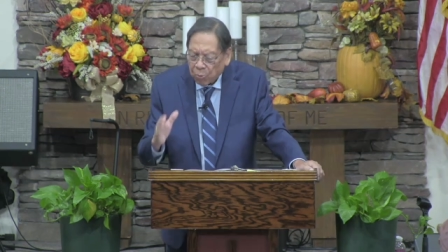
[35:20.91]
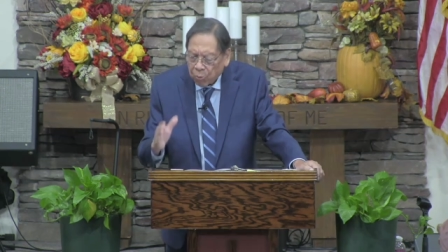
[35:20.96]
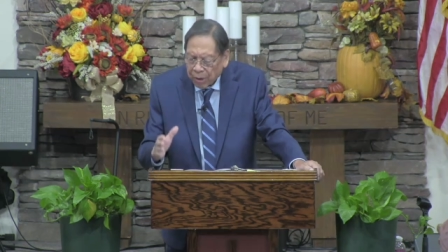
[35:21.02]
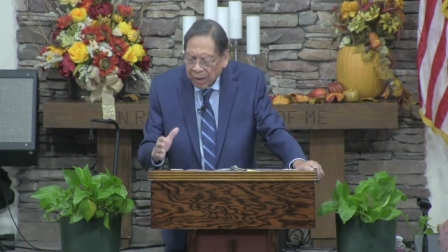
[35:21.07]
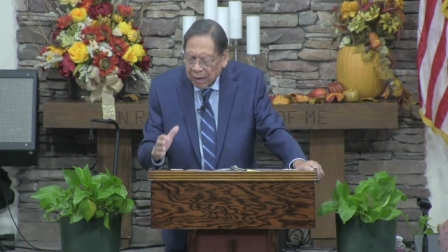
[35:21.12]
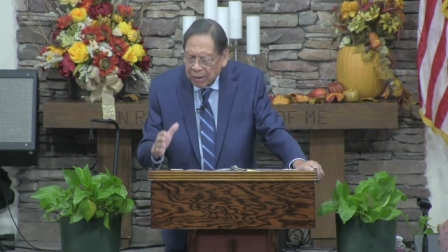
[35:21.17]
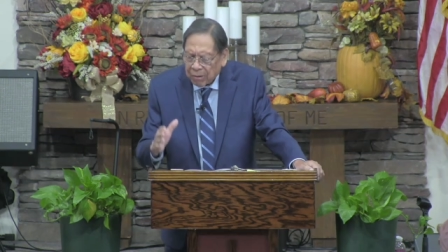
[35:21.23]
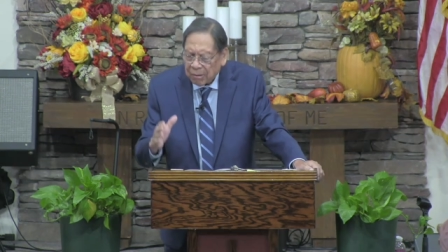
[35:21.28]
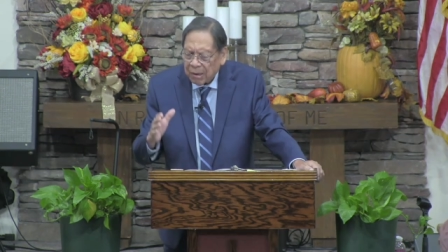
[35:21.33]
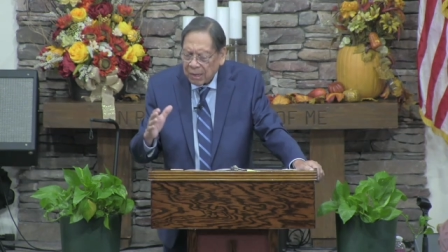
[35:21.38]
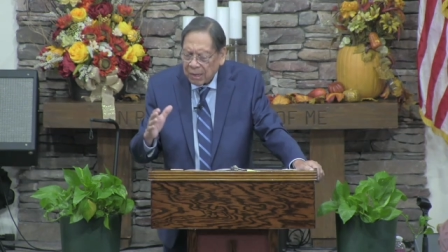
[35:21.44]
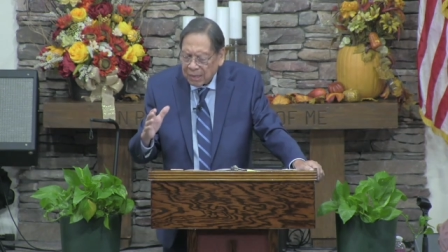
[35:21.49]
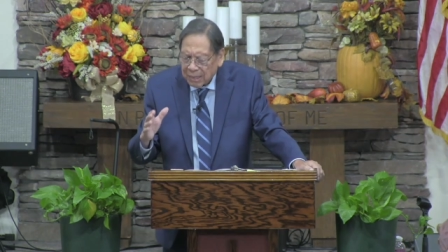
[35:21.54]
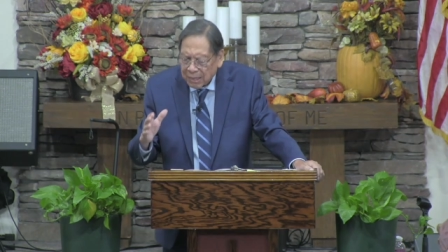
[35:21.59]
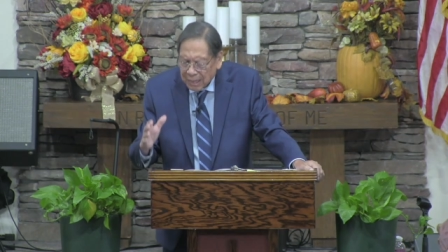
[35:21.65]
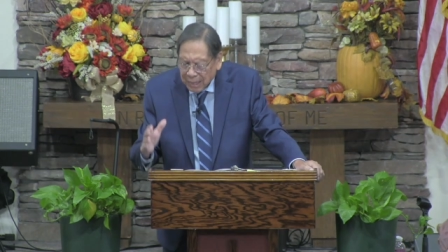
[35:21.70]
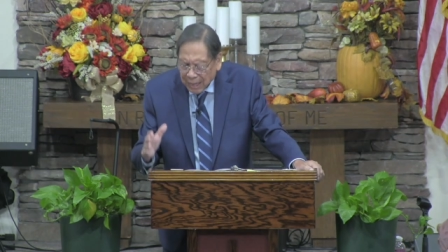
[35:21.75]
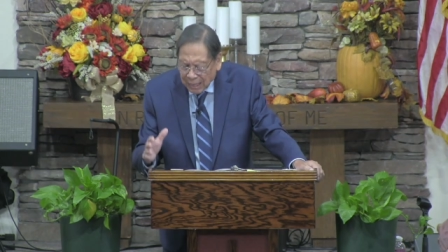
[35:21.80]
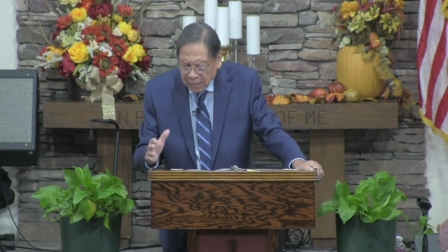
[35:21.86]
where
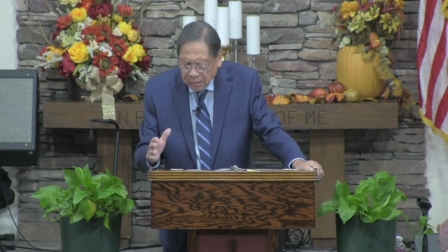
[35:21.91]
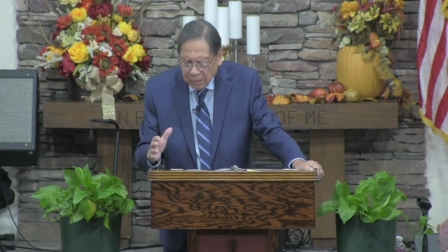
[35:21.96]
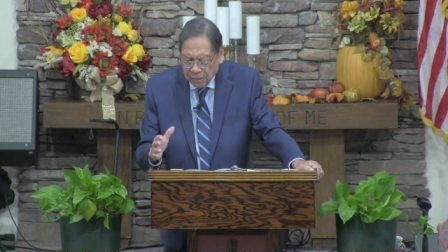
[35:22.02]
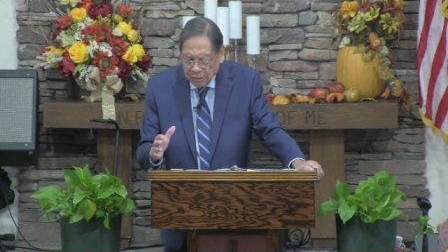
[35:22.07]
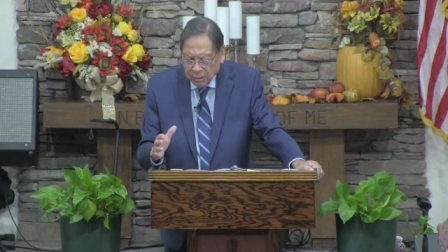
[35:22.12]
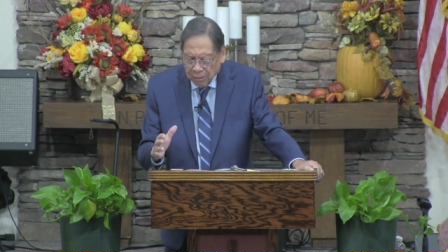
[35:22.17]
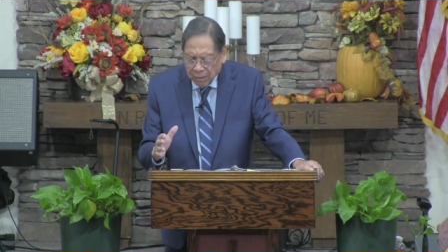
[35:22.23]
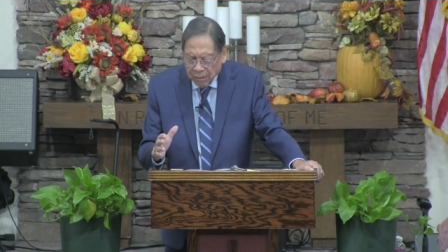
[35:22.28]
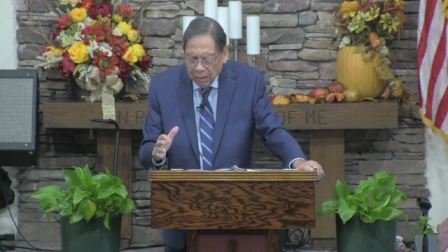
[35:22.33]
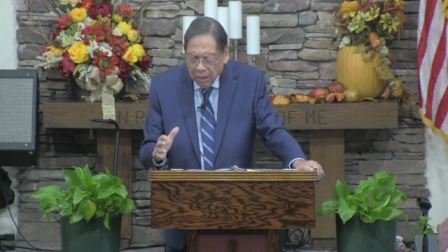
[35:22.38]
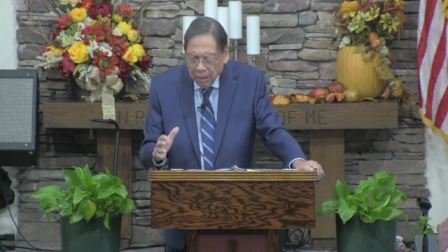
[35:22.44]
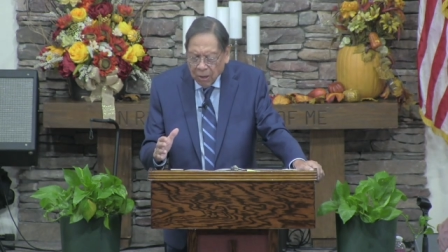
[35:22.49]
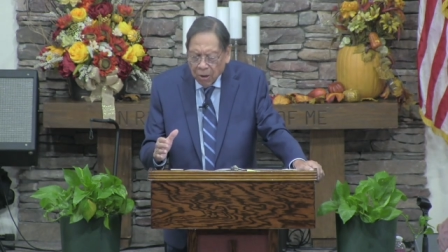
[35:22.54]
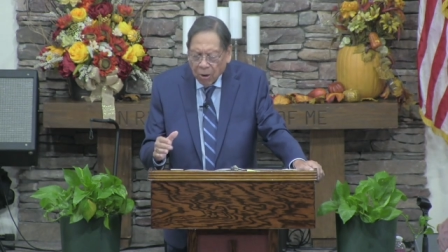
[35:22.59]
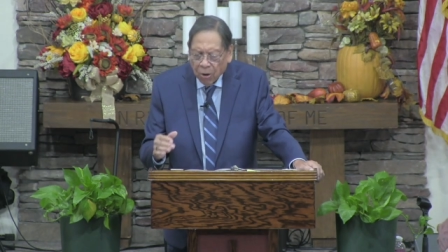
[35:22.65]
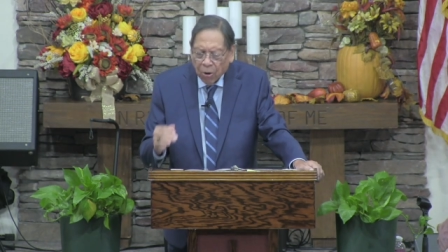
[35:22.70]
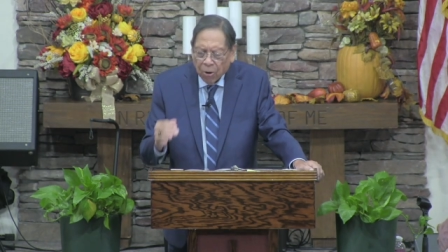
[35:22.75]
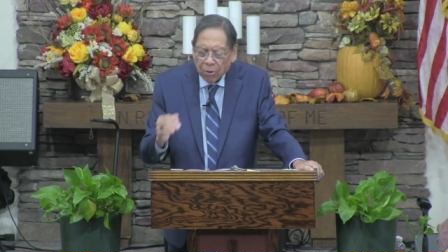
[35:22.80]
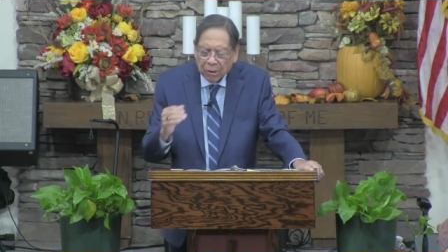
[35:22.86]
necessary
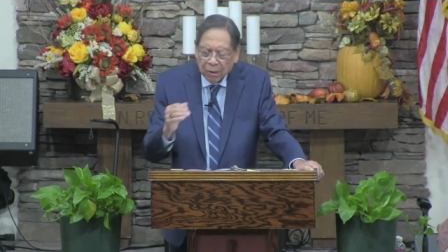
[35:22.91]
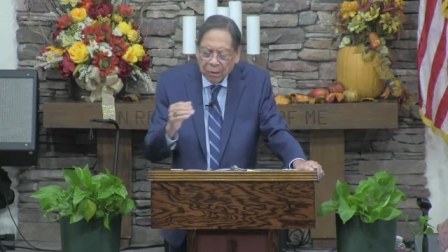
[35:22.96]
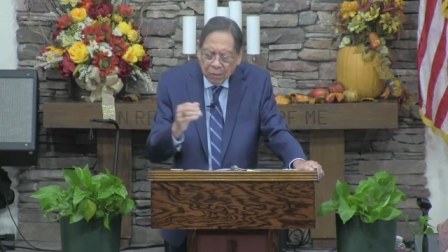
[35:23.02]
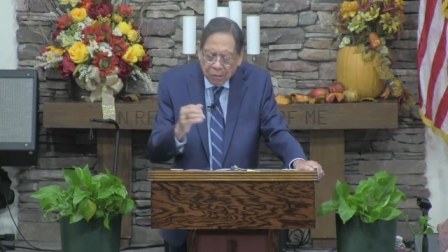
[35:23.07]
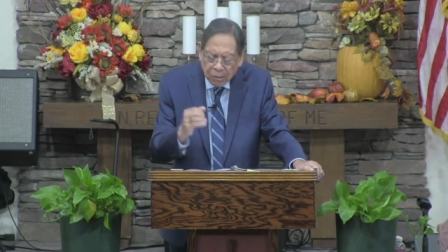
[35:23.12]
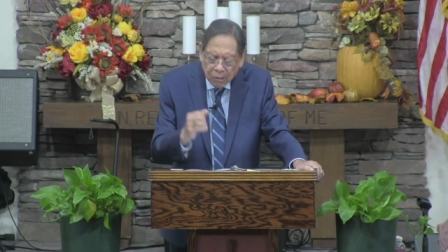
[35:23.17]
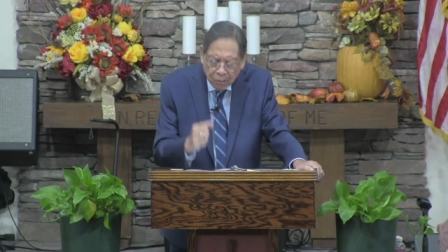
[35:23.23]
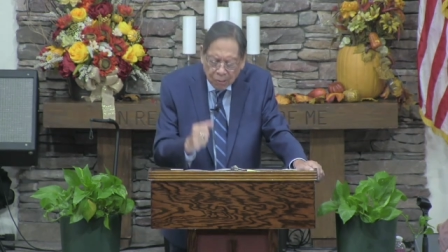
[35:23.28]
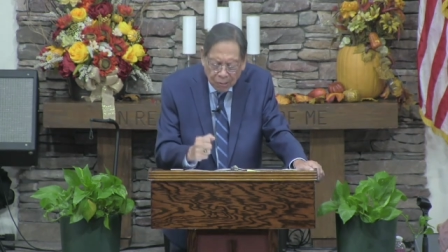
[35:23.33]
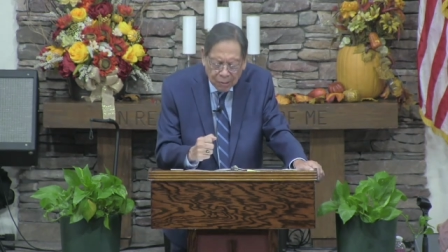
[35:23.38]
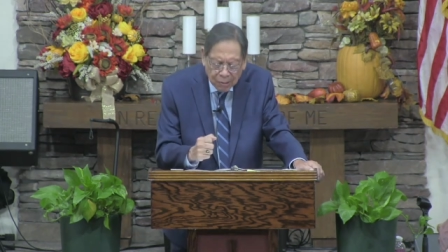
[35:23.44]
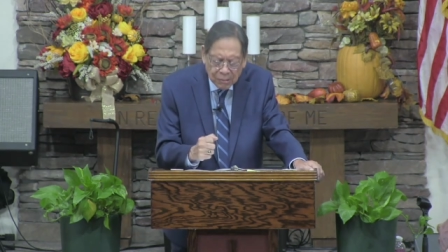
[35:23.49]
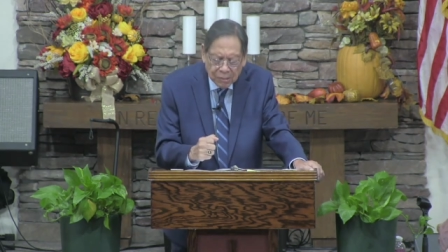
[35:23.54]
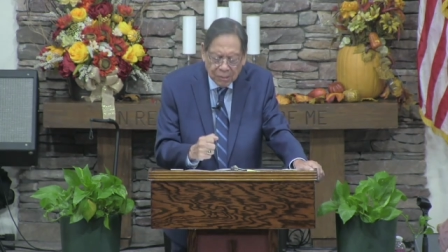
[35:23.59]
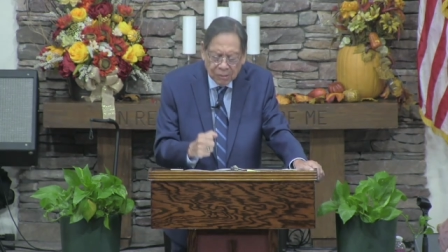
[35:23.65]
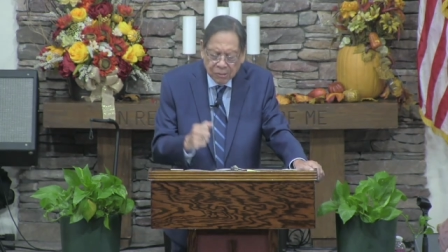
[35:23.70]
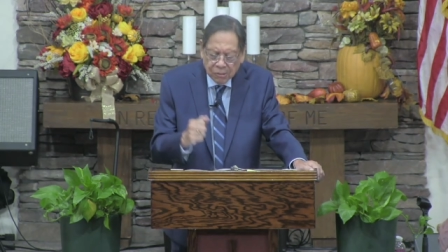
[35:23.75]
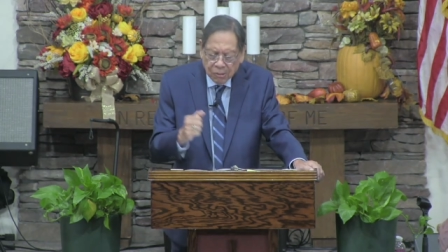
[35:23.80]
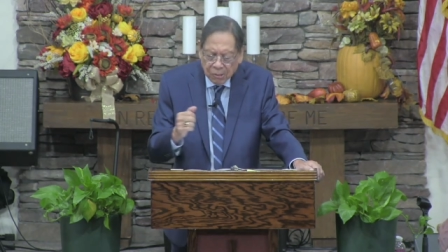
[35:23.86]
or
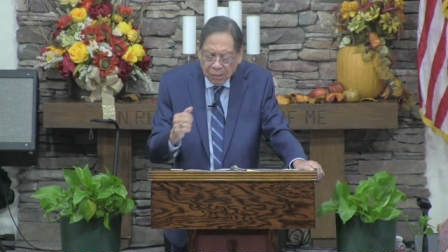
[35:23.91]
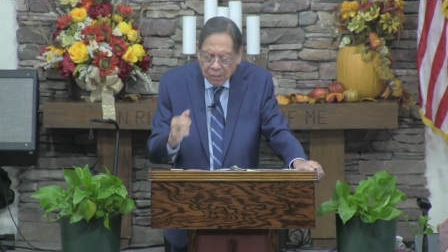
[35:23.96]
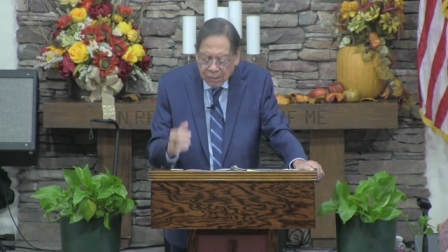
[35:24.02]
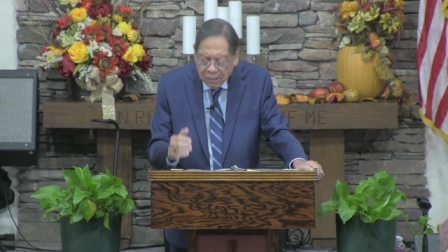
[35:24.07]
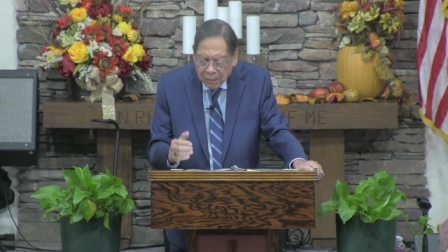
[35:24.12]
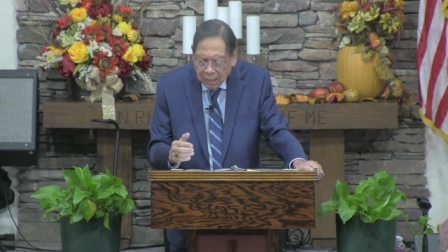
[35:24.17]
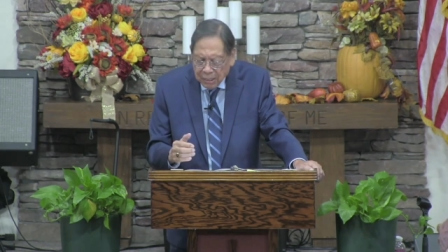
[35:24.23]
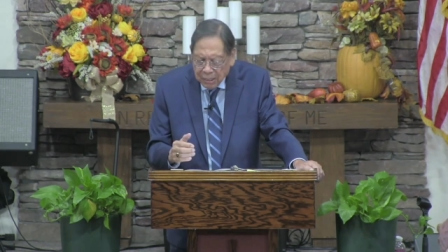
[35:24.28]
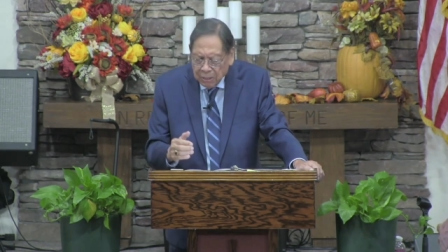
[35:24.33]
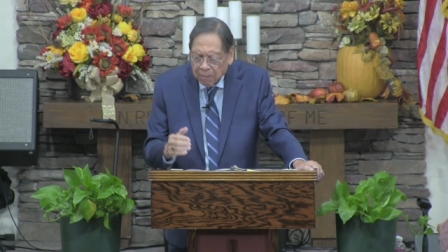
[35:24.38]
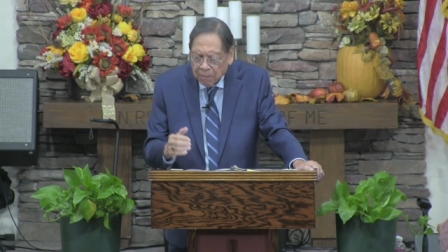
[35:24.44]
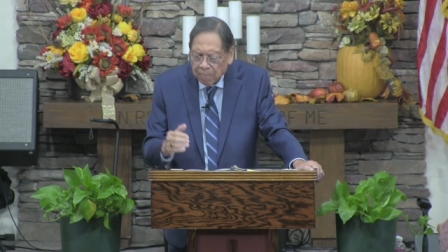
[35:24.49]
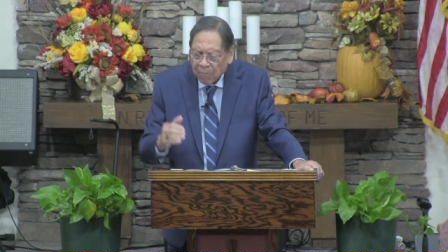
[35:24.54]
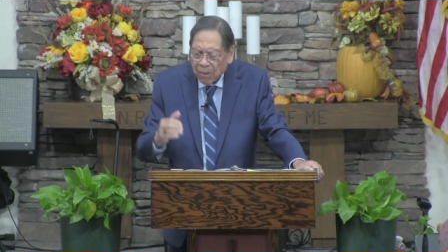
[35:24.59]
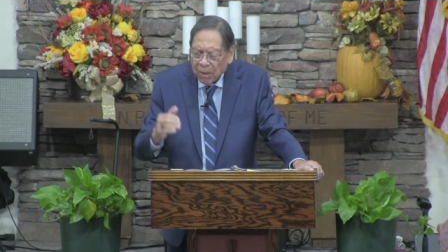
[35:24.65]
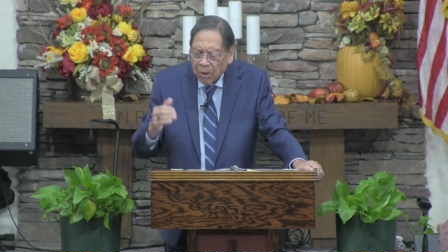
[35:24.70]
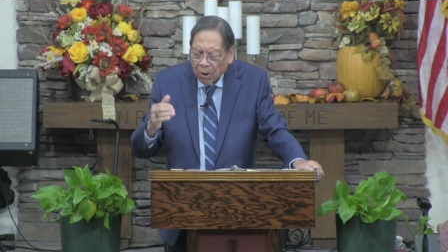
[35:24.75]
encourage us to continue